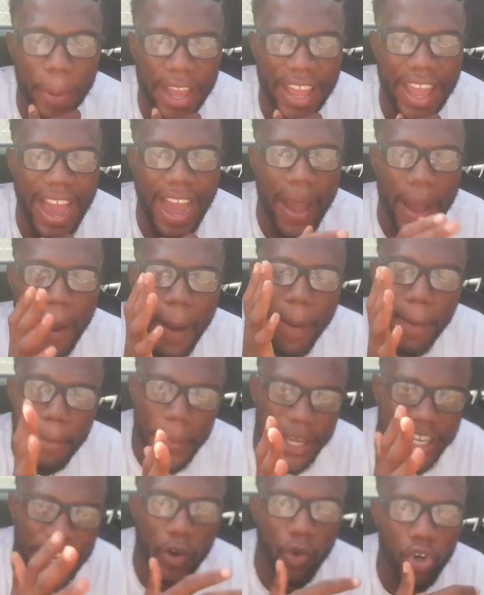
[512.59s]
payer
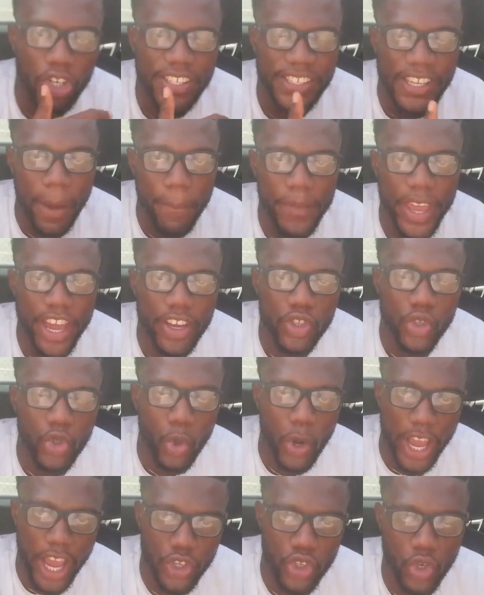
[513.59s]
made them once and
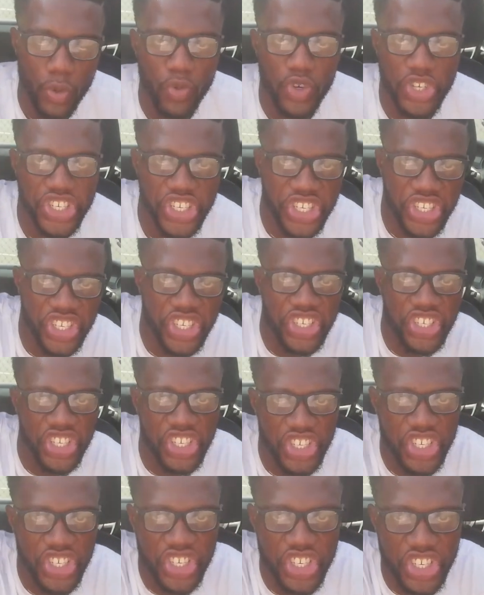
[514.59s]
so and so much
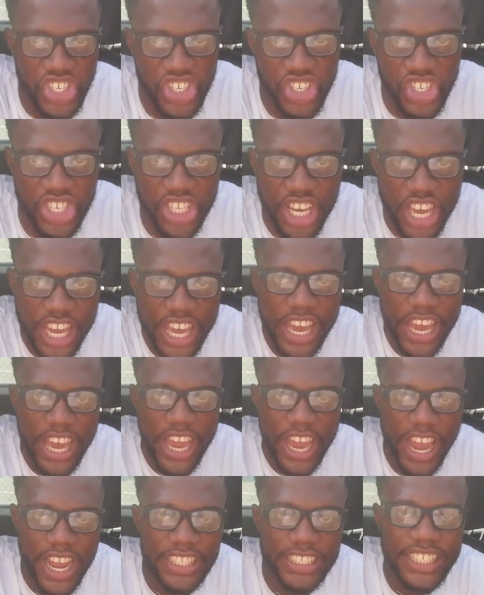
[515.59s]

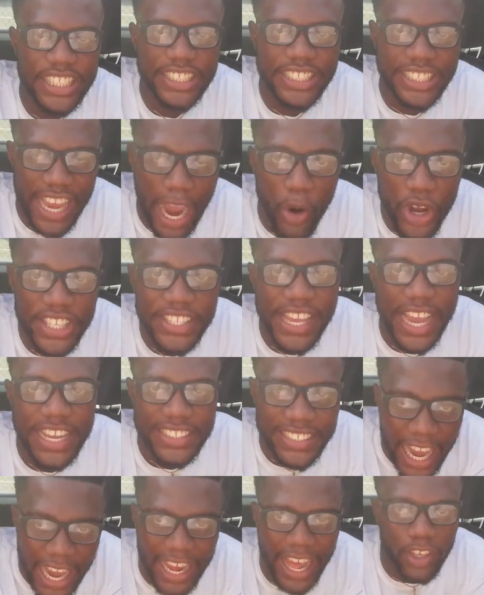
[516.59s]
into the always a
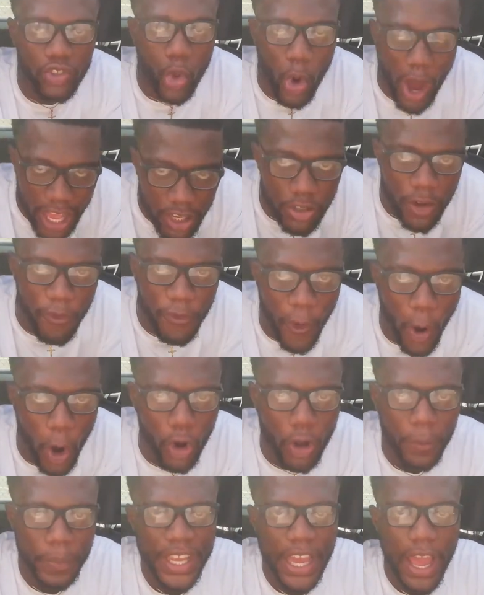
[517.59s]
tailor to us of
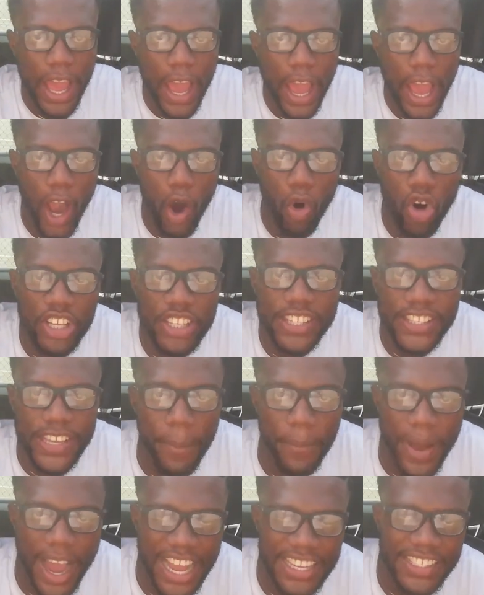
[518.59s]
folk and once
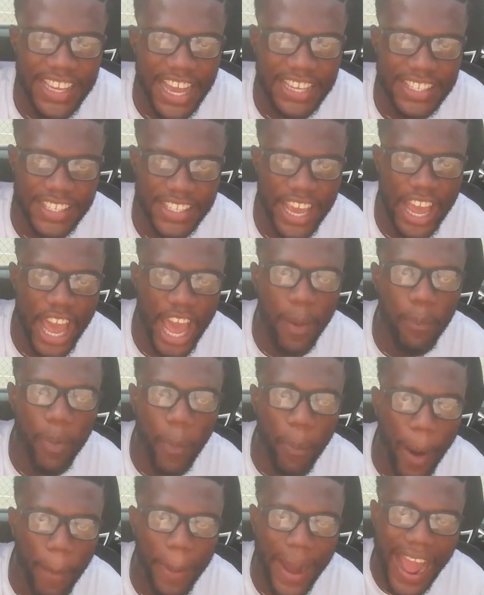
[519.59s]
them as I say a
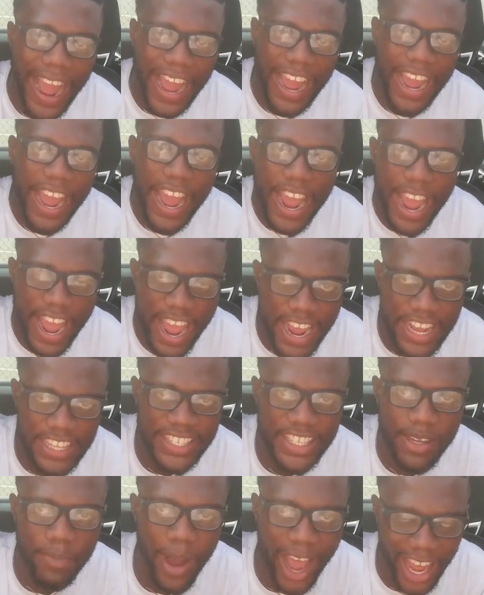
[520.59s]
boba
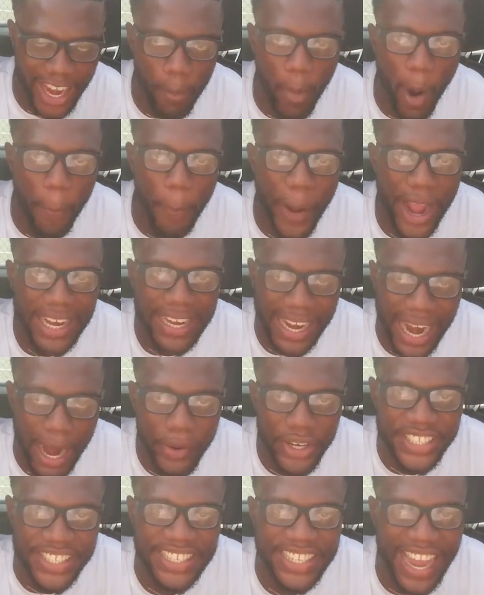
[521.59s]
into man I'm open
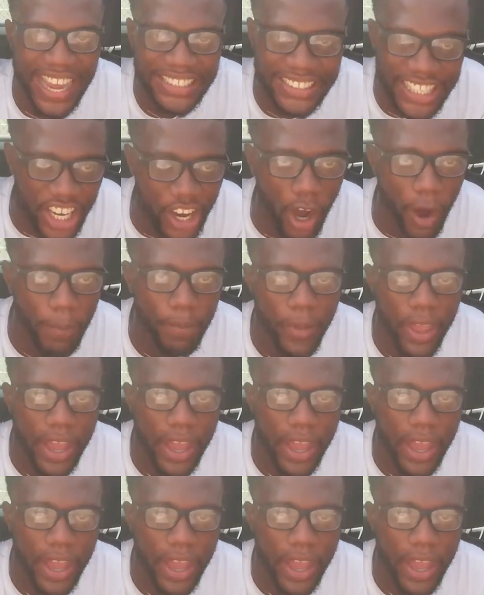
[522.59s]
clarity near dinner